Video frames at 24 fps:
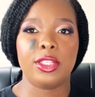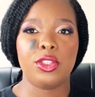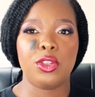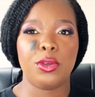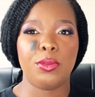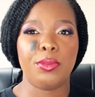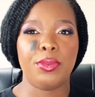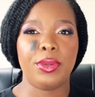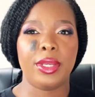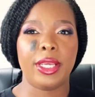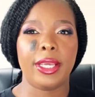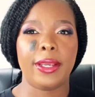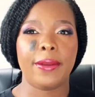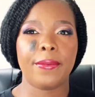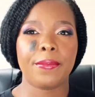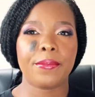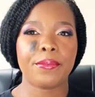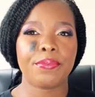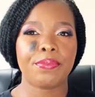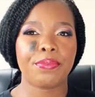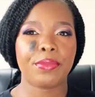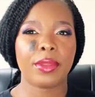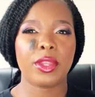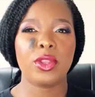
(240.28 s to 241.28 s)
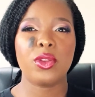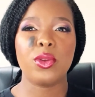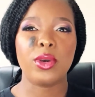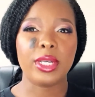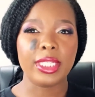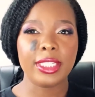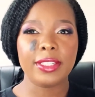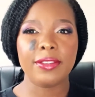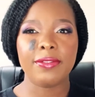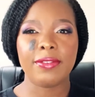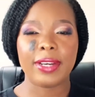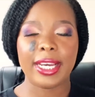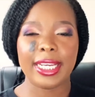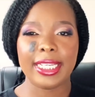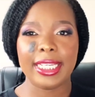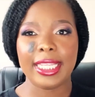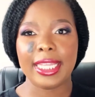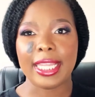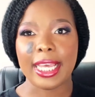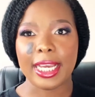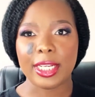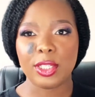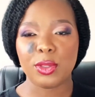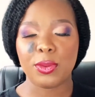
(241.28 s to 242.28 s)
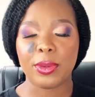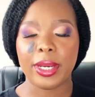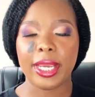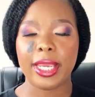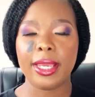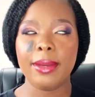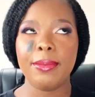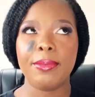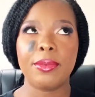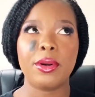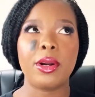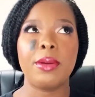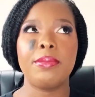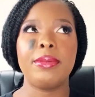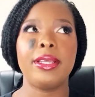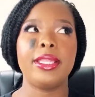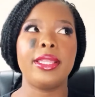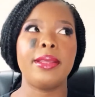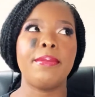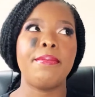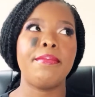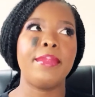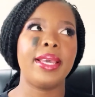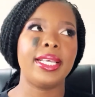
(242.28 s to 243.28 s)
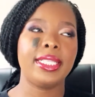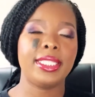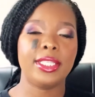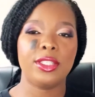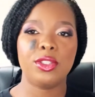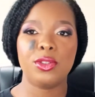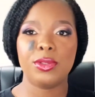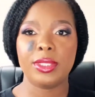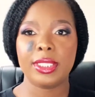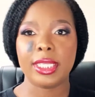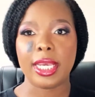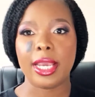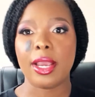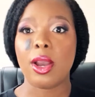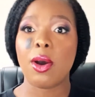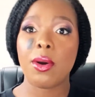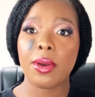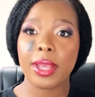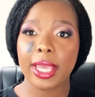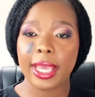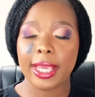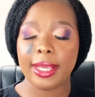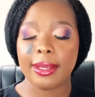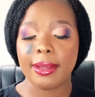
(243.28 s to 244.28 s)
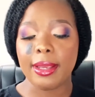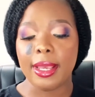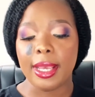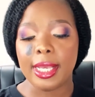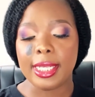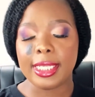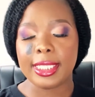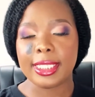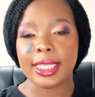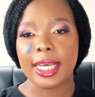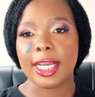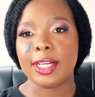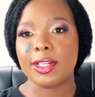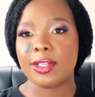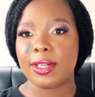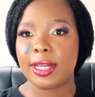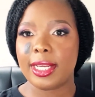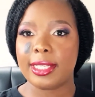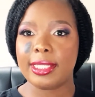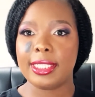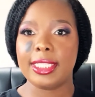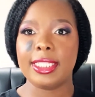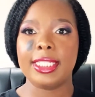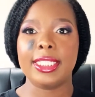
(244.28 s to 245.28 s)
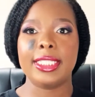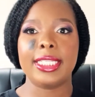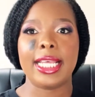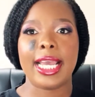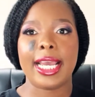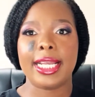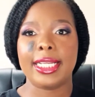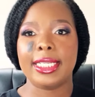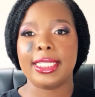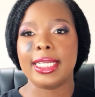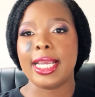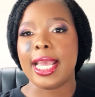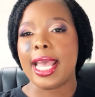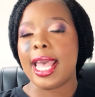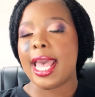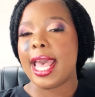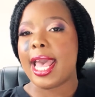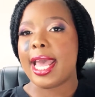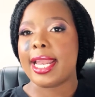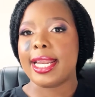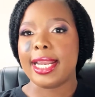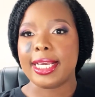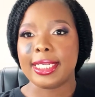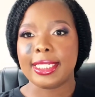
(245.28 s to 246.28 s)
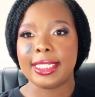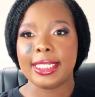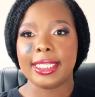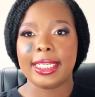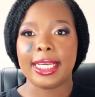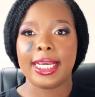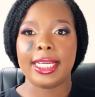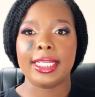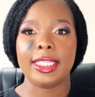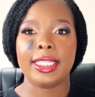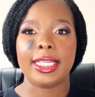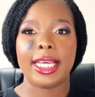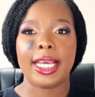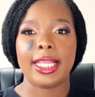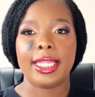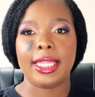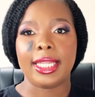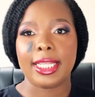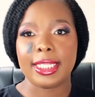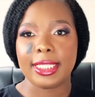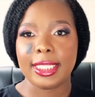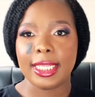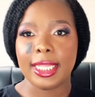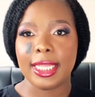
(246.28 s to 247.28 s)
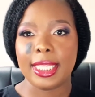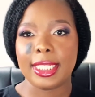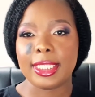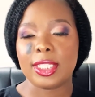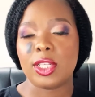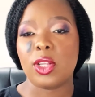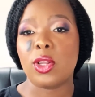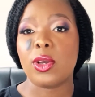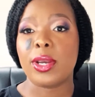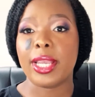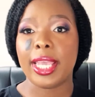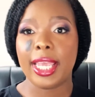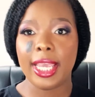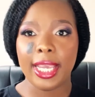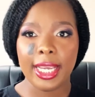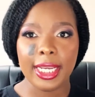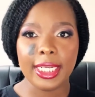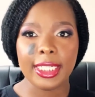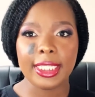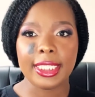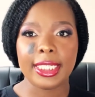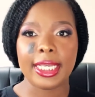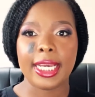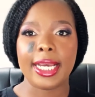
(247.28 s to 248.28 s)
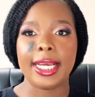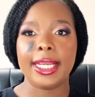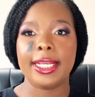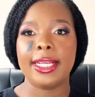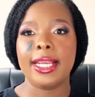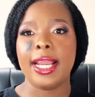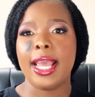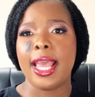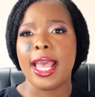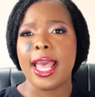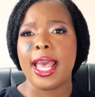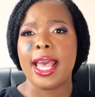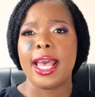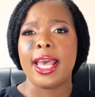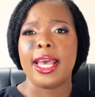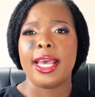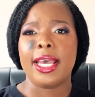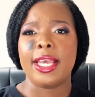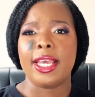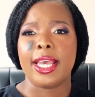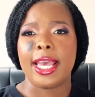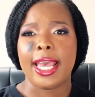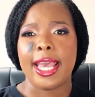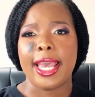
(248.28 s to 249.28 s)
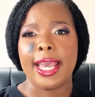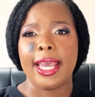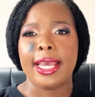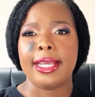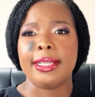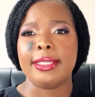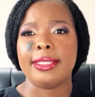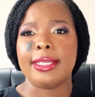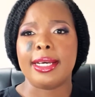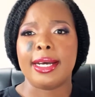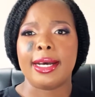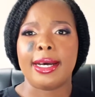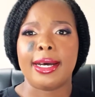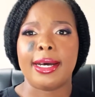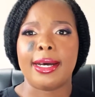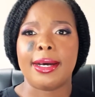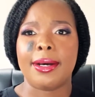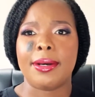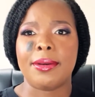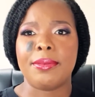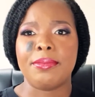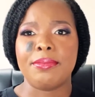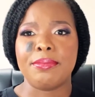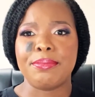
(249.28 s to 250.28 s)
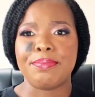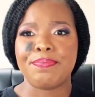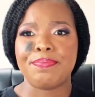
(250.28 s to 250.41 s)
to be notified in that way, probably the message you say, okay, Sandra has just had an accident at this and this location, and I